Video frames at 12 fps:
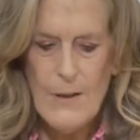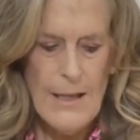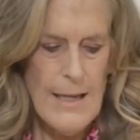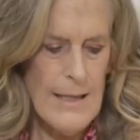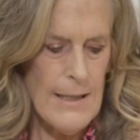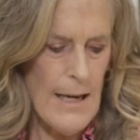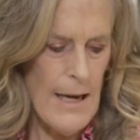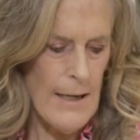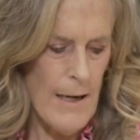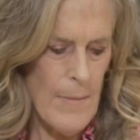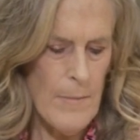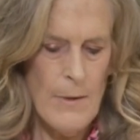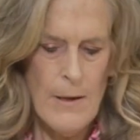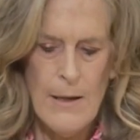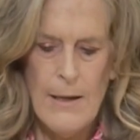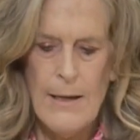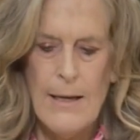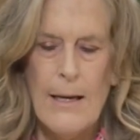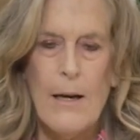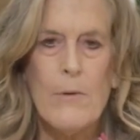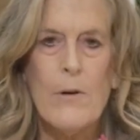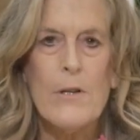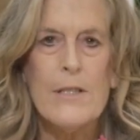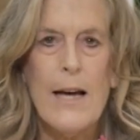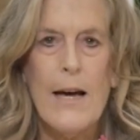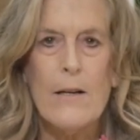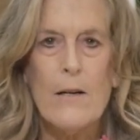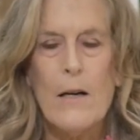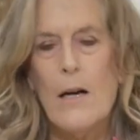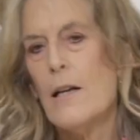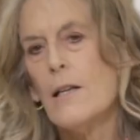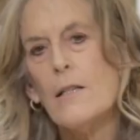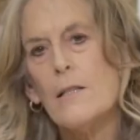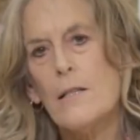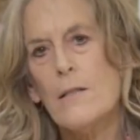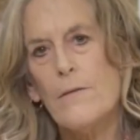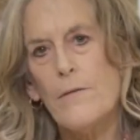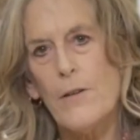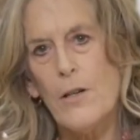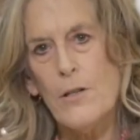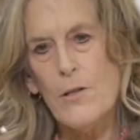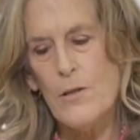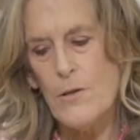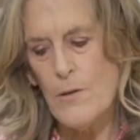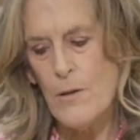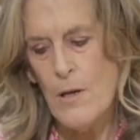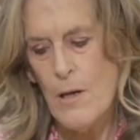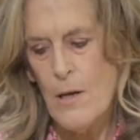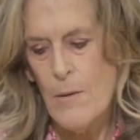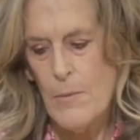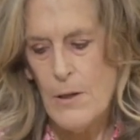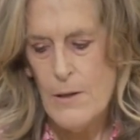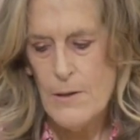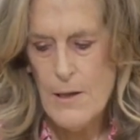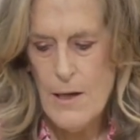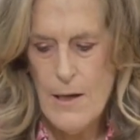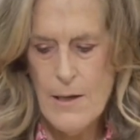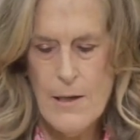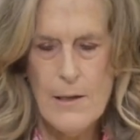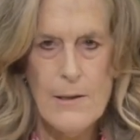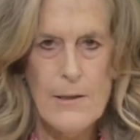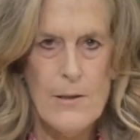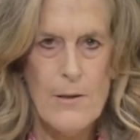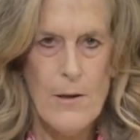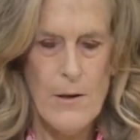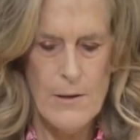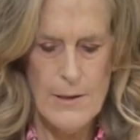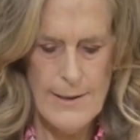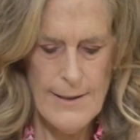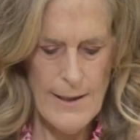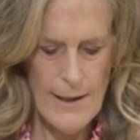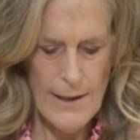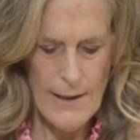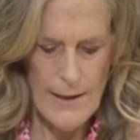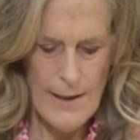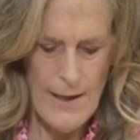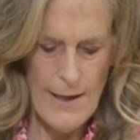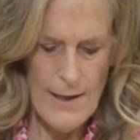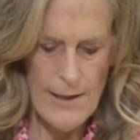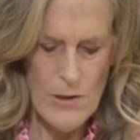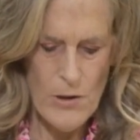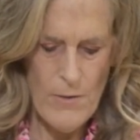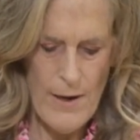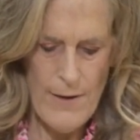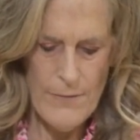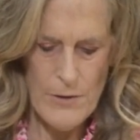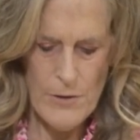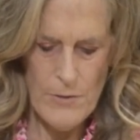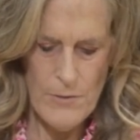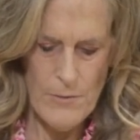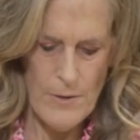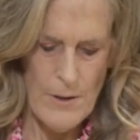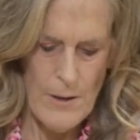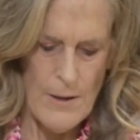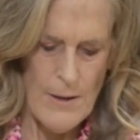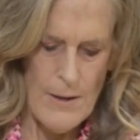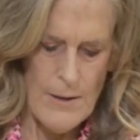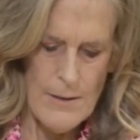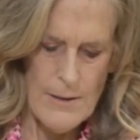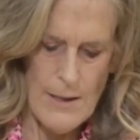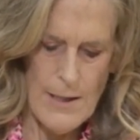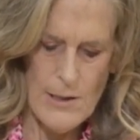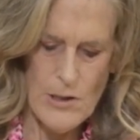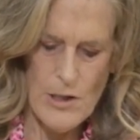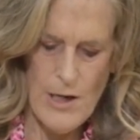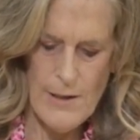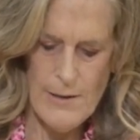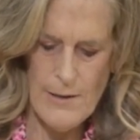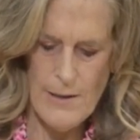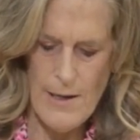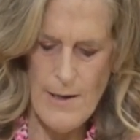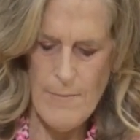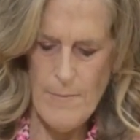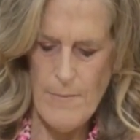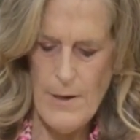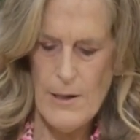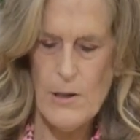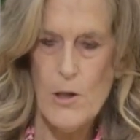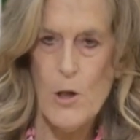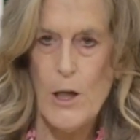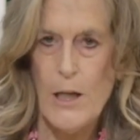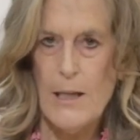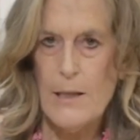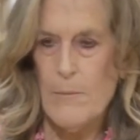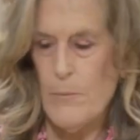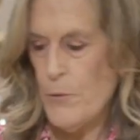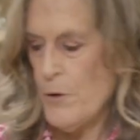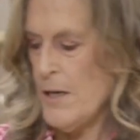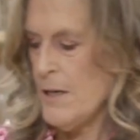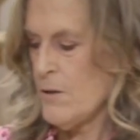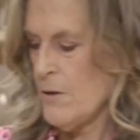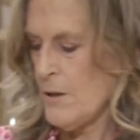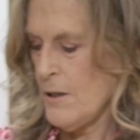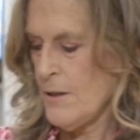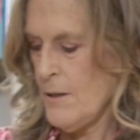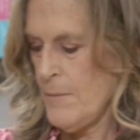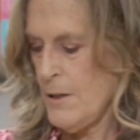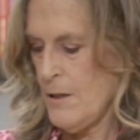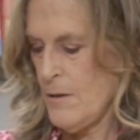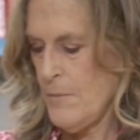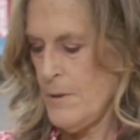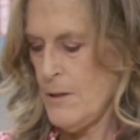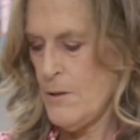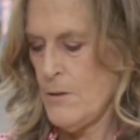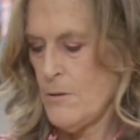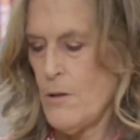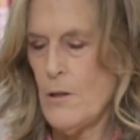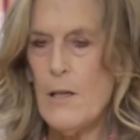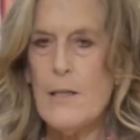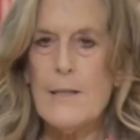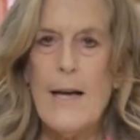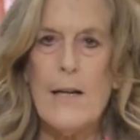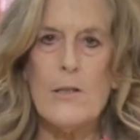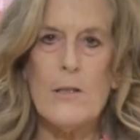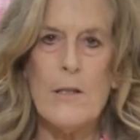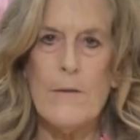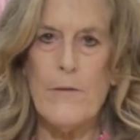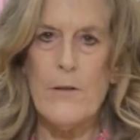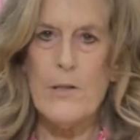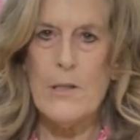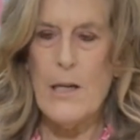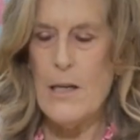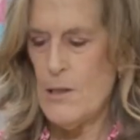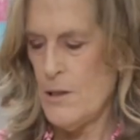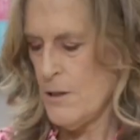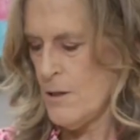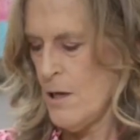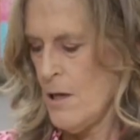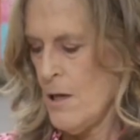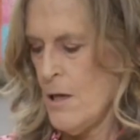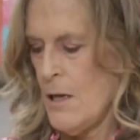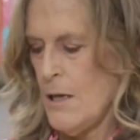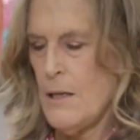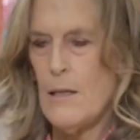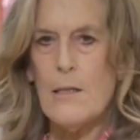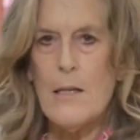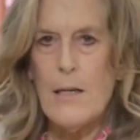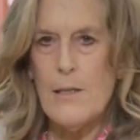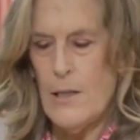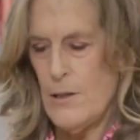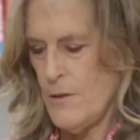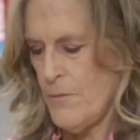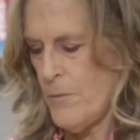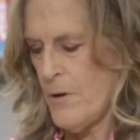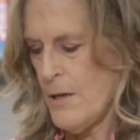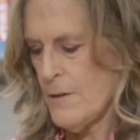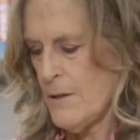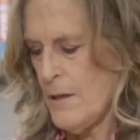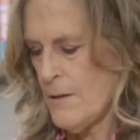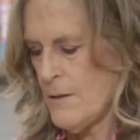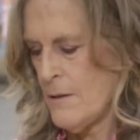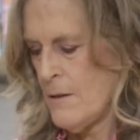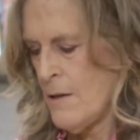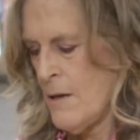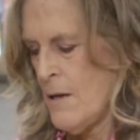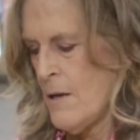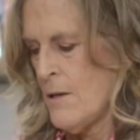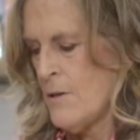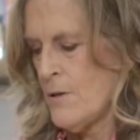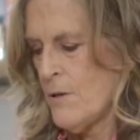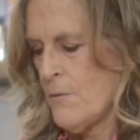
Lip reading: Heat that up. We always add our onions in first because onions are acidic and you have to digest them by pre-cooking them a little bit. Cooking is actually the first stage in the digestive process. So